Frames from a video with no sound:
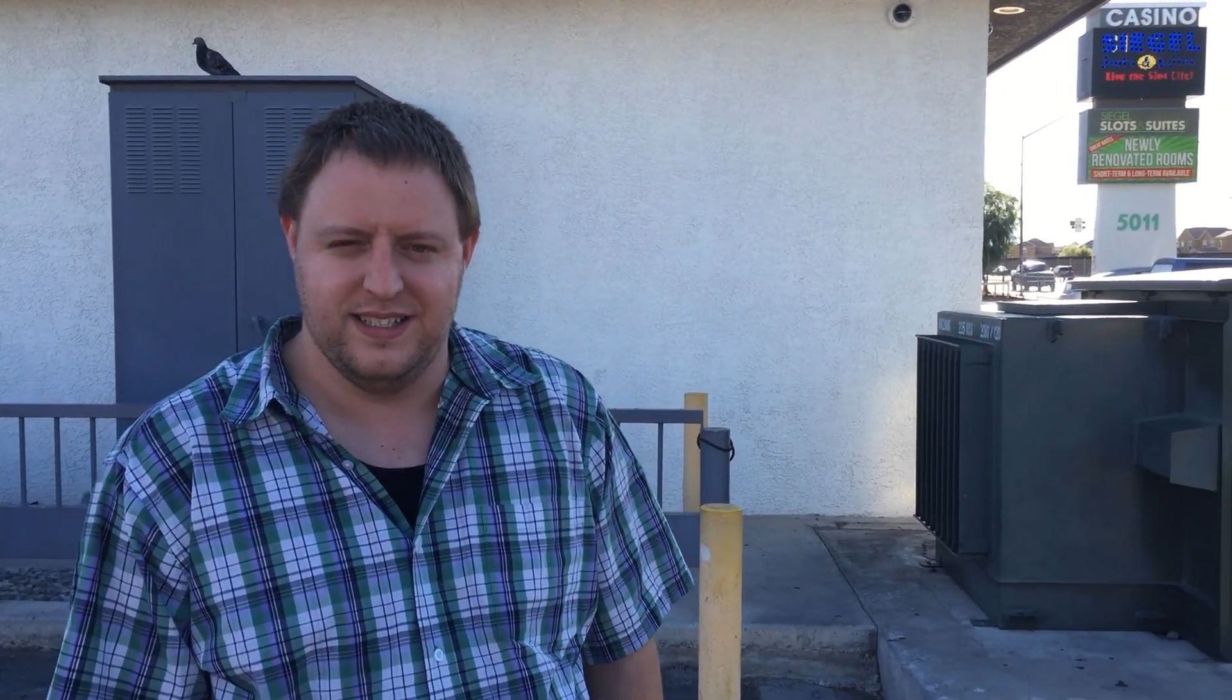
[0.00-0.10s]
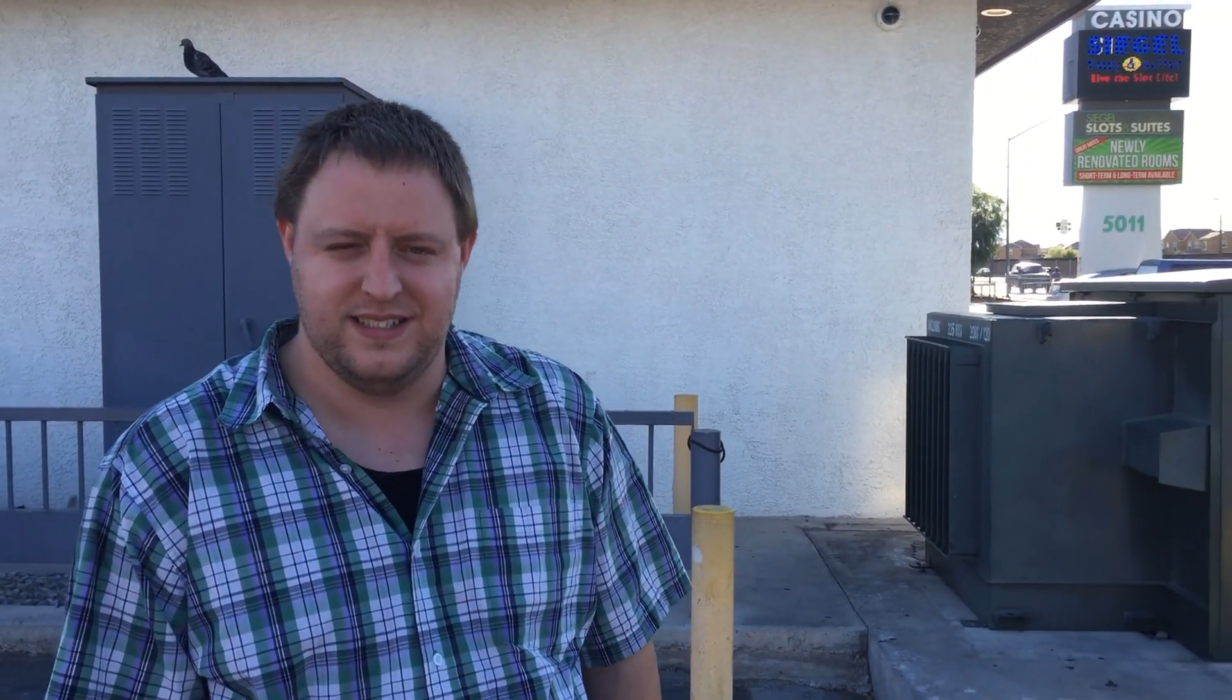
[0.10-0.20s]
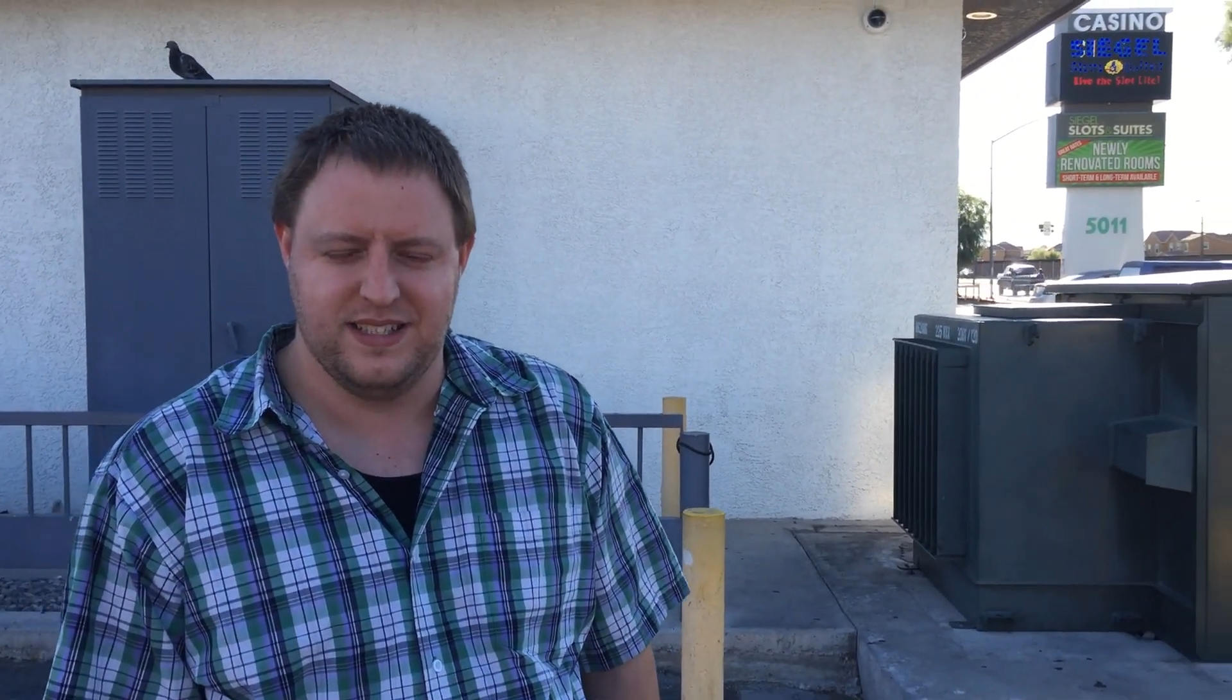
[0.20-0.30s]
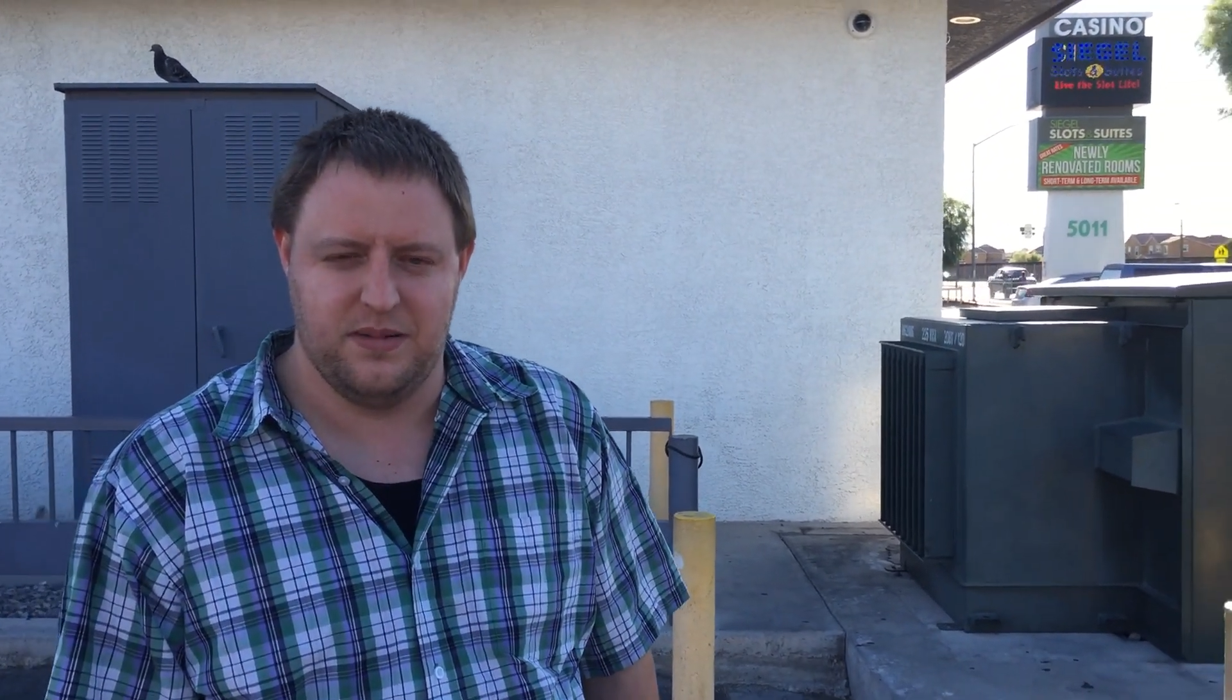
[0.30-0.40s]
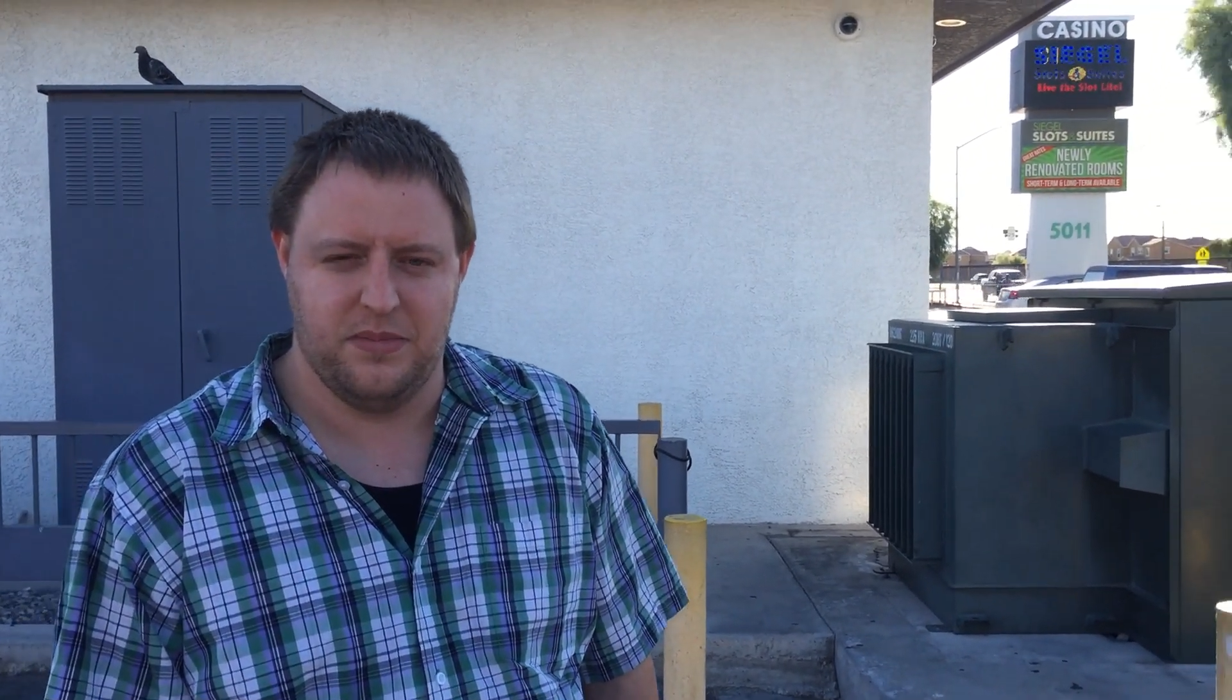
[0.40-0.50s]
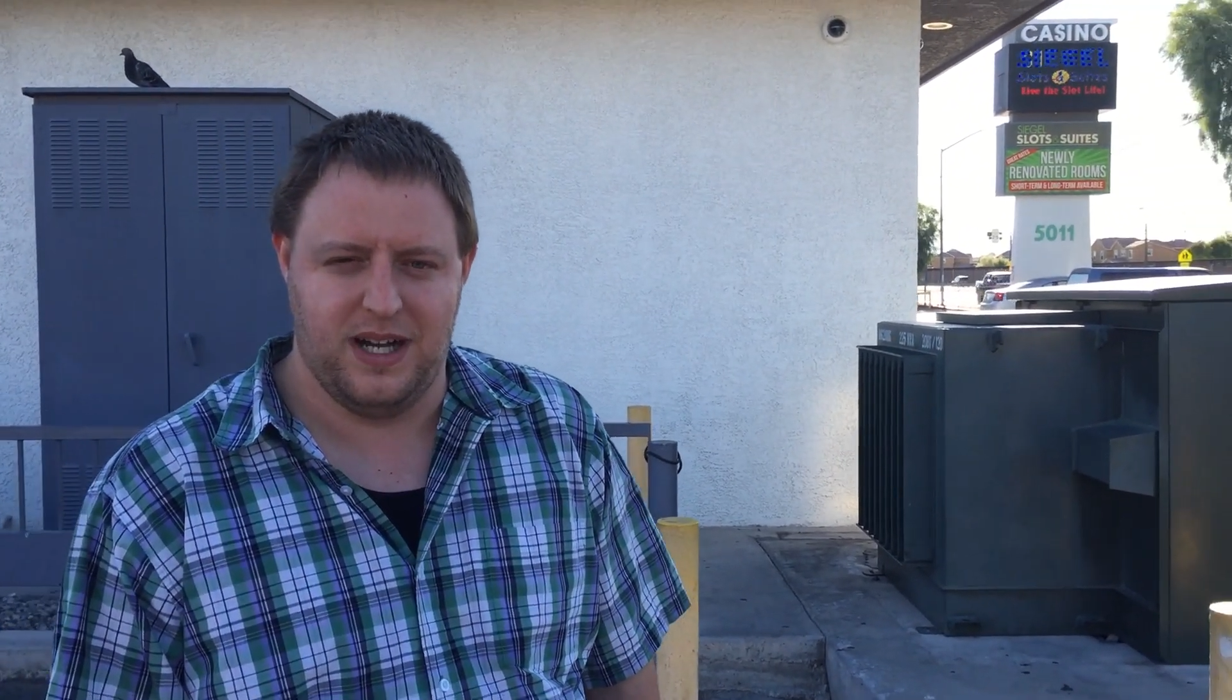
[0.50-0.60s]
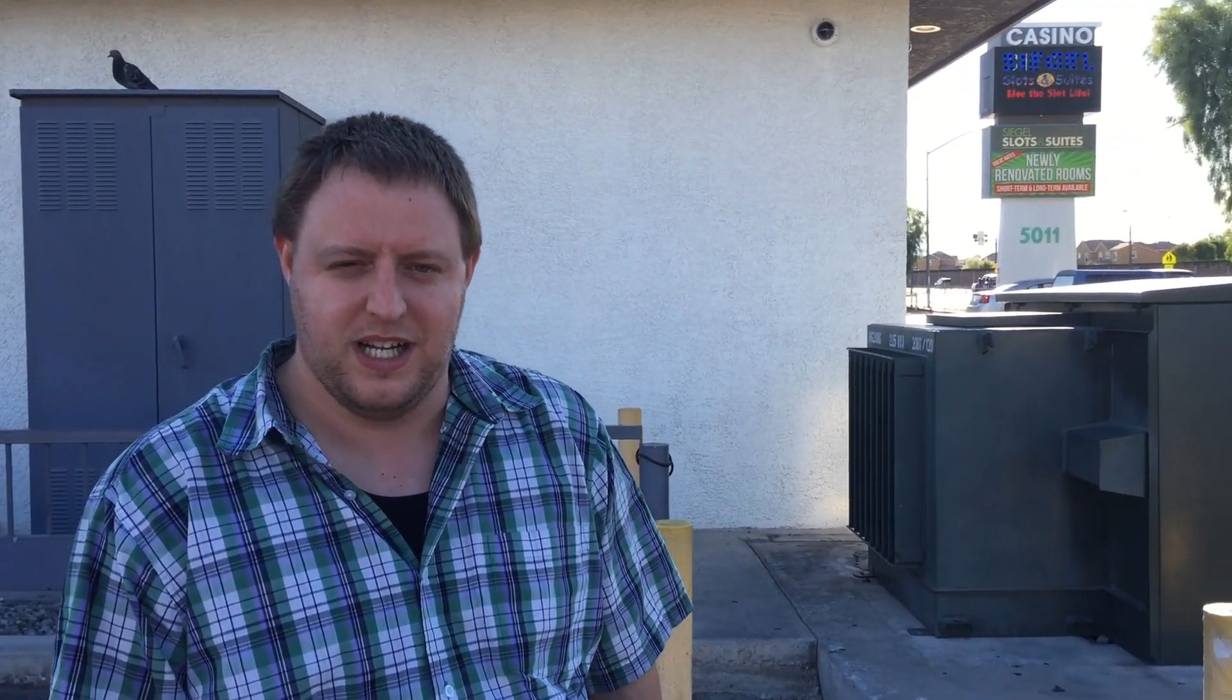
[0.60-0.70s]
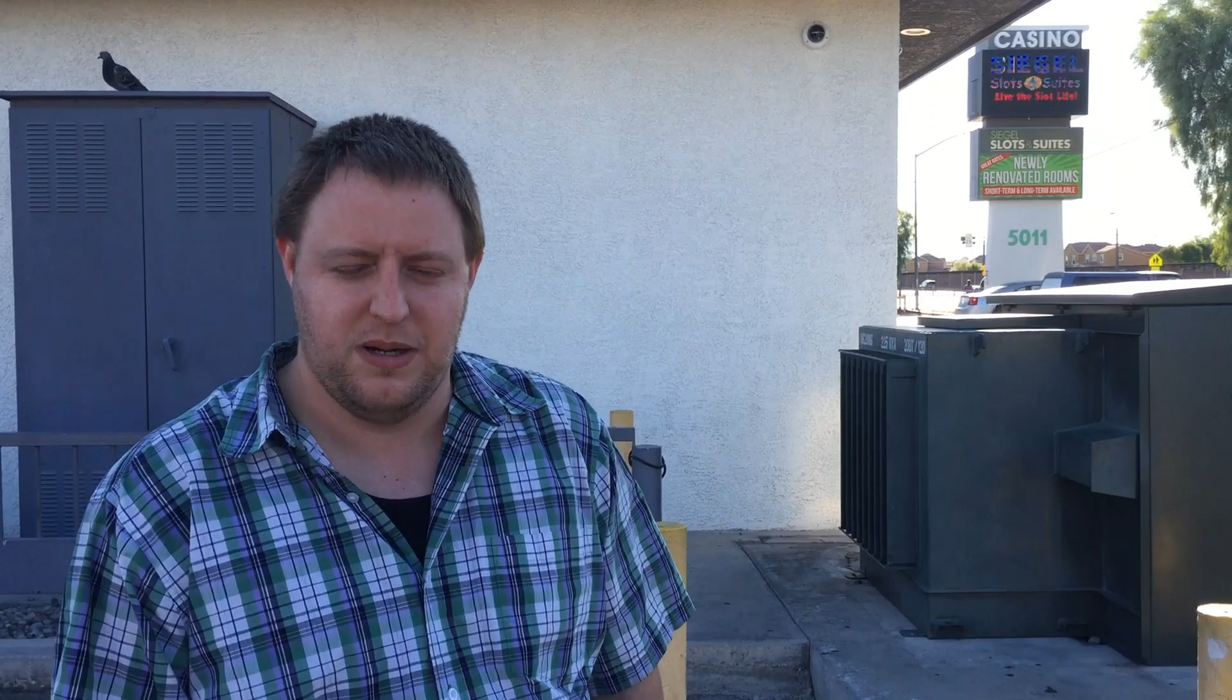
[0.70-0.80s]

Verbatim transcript: some uh,